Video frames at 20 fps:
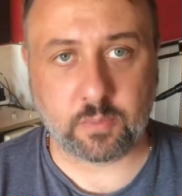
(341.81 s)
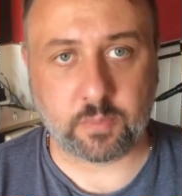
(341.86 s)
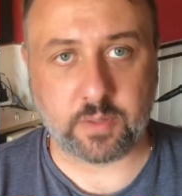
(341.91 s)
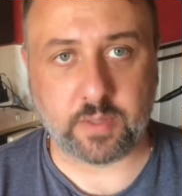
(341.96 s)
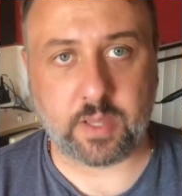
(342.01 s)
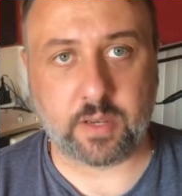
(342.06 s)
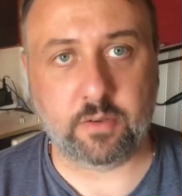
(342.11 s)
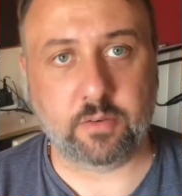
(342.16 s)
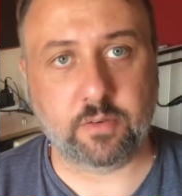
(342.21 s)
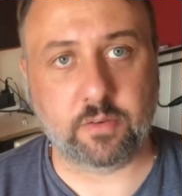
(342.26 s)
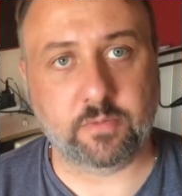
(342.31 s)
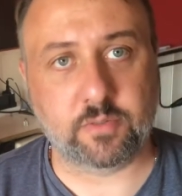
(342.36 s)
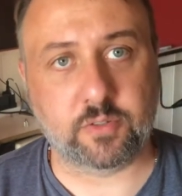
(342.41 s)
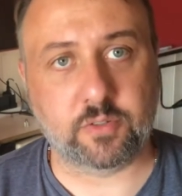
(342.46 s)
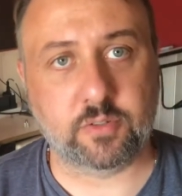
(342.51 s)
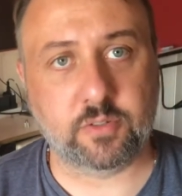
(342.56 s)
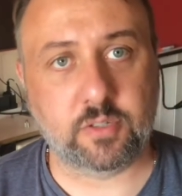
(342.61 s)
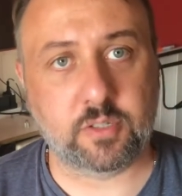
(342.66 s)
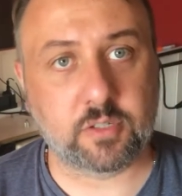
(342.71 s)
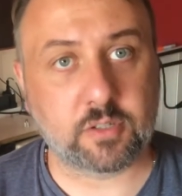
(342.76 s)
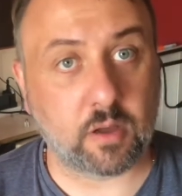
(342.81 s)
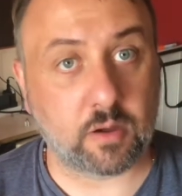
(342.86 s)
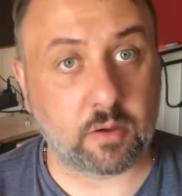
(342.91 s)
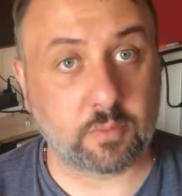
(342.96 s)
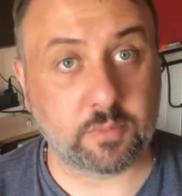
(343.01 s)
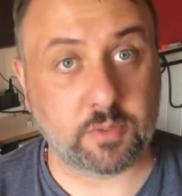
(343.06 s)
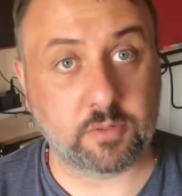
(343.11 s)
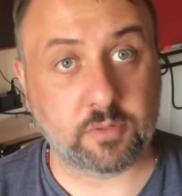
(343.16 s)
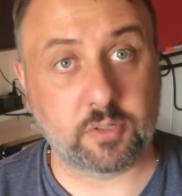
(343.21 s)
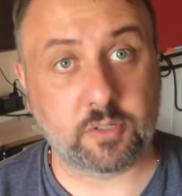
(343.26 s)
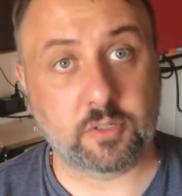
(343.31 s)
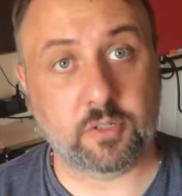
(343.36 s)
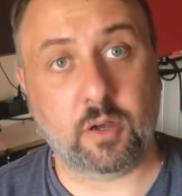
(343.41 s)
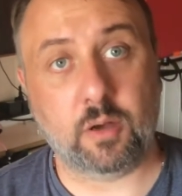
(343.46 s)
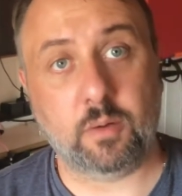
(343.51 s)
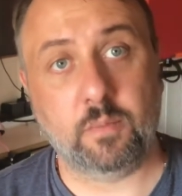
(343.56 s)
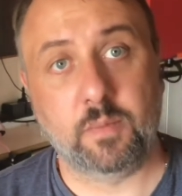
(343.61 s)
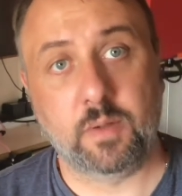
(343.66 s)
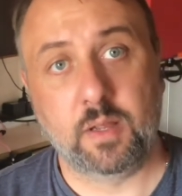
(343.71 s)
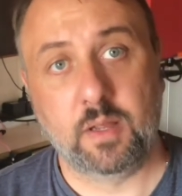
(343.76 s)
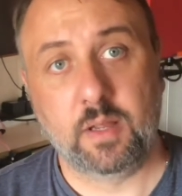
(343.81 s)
and then all of a sudden you start a music shop